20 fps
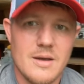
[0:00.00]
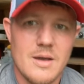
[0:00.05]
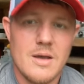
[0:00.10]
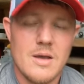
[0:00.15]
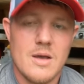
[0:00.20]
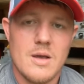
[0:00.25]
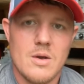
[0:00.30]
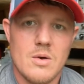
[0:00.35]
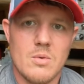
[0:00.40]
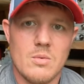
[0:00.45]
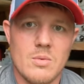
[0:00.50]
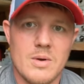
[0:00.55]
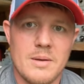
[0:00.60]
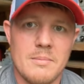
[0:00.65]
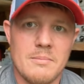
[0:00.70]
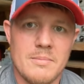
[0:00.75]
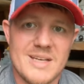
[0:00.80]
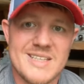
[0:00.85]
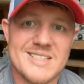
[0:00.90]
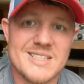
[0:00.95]
when
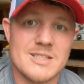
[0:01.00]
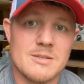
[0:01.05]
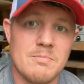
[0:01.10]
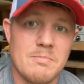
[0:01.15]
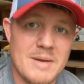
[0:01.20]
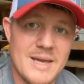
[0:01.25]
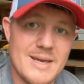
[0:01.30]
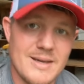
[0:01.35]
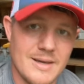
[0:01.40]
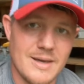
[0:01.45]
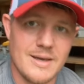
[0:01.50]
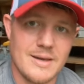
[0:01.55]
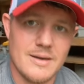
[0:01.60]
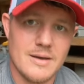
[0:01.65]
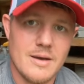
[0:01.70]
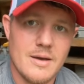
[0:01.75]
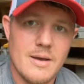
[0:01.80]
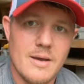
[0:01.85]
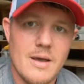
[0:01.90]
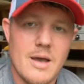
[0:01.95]
misspeaking
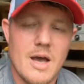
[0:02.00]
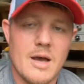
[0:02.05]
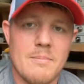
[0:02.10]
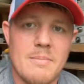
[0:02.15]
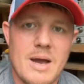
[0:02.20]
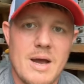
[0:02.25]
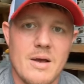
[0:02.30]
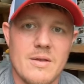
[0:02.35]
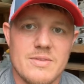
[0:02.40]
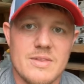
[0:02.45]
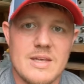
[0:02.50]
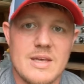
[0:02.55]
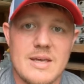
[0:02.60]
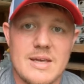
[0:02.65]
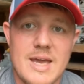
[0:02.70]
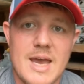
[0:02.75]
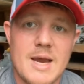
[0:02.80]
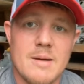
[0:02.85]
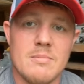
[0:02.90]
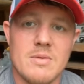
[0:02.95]
about the
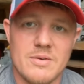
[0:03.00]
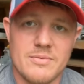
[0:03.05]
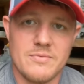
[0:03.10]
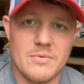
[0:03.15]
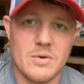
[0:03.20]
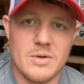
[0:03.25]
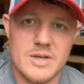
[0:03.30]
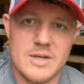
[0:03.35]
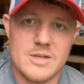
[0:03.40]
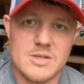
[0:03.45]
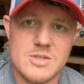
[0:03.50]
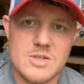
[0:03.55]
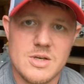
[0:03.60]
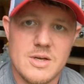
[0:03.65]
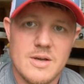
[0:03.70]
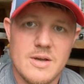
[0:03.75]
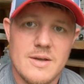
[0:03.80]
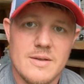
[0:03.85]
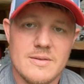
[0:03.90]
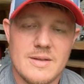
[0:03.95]
camera footage
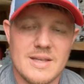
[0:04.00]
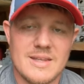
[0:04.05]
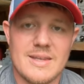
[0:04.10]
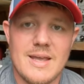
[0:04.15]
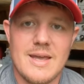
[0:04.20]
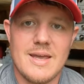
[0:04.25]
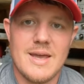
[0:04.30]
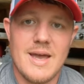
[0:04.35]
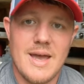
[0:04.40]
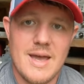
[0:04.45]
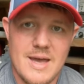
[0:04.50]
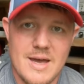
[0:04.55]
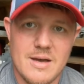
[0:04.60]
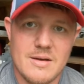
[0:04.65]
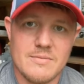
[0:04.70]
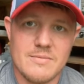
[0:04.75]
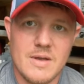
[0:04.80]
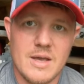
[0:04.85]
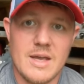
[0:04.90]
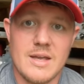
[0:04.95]
that they have
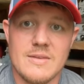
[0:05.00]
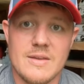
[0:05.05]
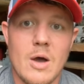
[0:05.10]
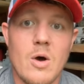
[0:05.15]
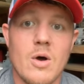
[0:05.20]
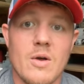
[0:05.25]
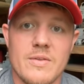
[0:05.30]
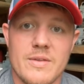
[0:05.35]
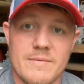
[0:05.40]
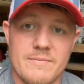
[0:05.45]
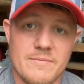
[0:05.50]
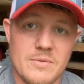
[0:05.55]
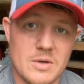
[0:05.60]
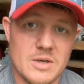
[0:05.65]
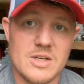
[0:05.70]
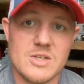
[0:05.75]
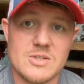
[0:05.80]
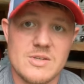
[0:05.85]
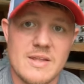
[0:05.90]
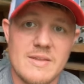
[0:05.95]
and all the footage that
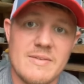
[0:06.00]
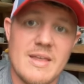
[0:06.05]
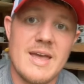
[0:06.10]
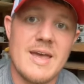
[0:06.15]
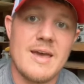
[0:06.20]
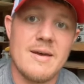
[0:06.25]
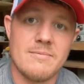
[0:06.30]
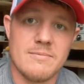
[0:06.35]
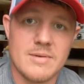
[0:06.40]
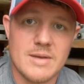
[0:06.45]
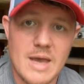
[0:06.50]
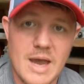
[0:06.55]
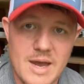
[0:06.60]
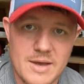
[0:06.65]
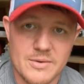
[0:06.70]
they have gathered.